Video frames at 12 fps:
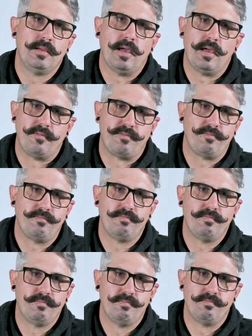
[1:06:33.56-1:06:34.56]
I've
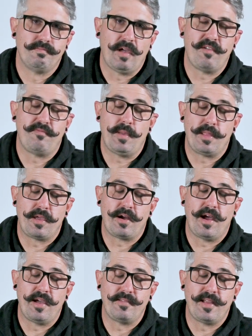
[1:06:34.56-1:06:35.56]
been
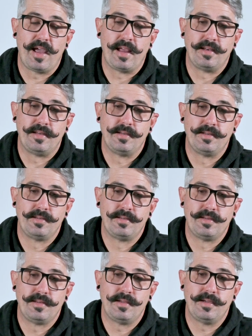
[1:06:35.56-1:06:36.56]
there.
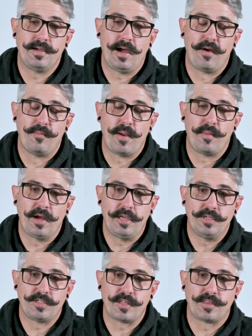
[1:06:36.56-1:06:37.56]
I remember I
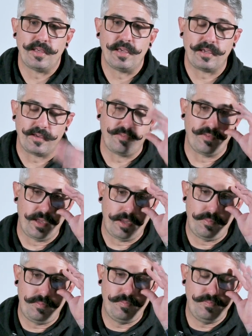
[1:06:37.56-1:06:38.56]
used to think of like
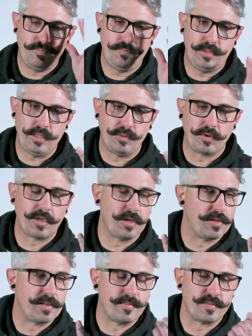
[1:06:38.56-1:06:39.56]
people
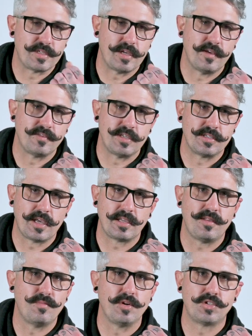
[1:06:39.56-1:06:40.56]
killing themselves as
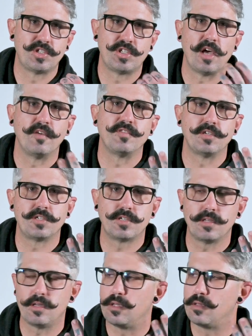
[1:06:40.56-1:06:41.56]
like the most selfish
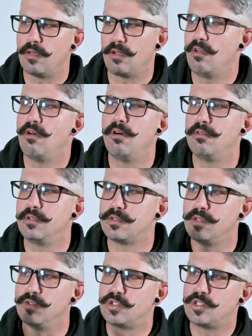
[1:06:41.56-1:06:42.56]
thing. Like, oh, you're
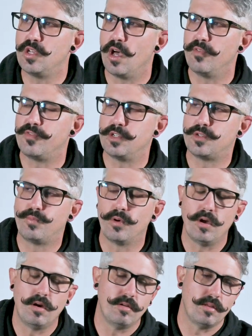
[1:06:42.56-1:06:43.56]
so selfish,
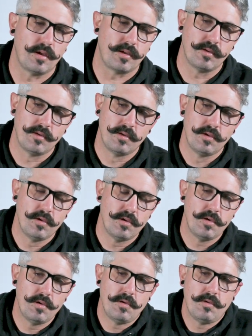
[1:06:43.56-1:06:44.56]
bro. Like,
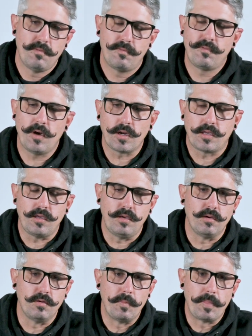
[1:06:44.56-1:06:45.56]
fuck
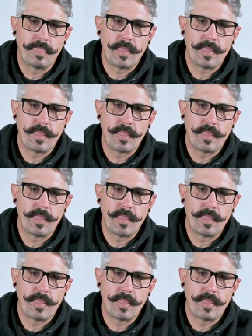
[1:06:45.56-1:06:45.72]
you.